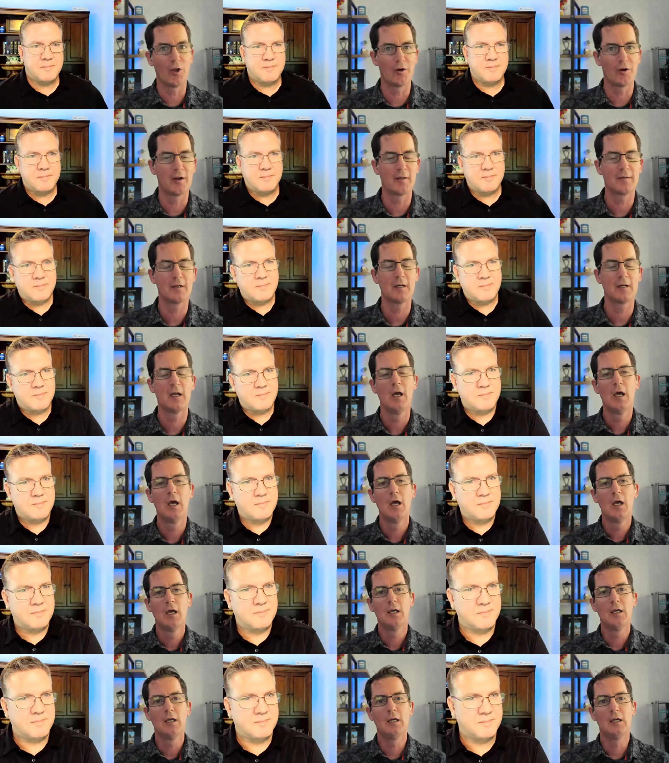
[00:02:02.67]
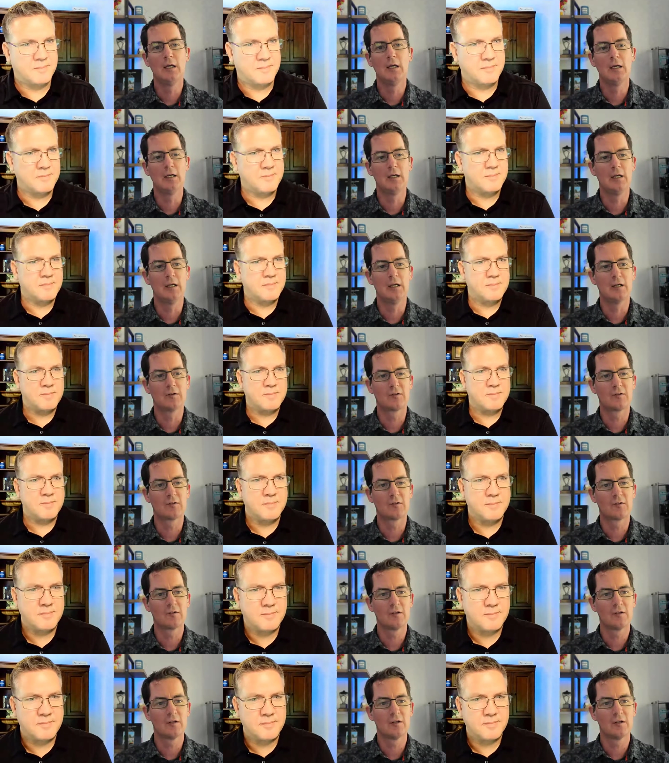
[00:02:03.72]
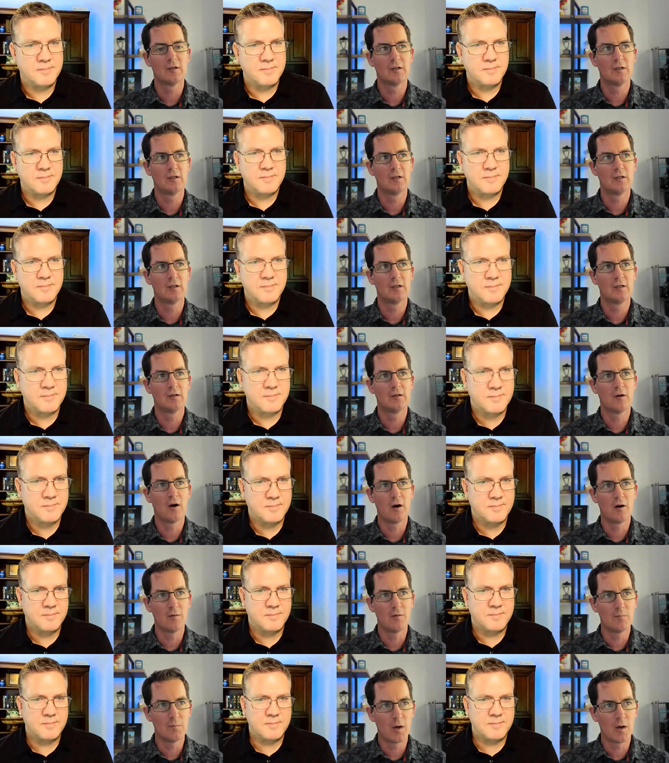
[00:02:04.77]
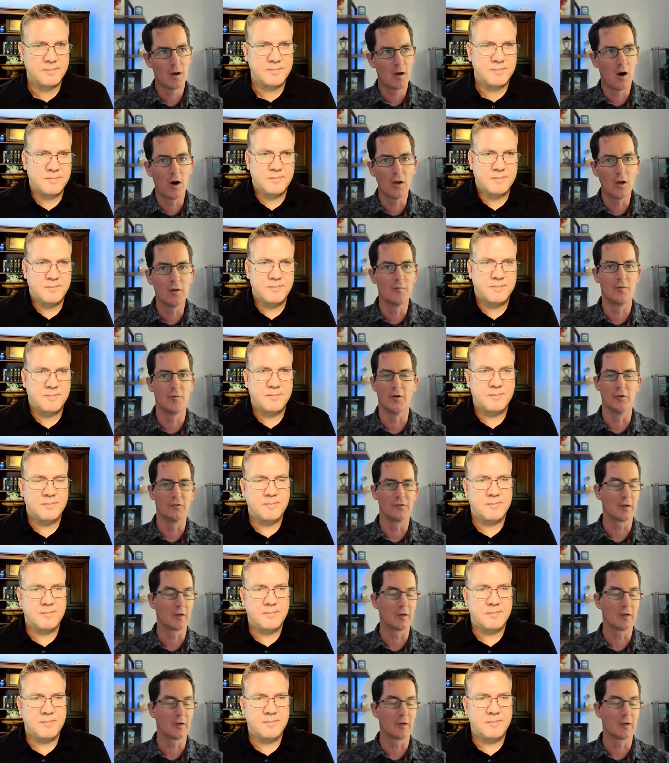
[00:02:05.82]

Speaker 1: all or nothing? It, it's all of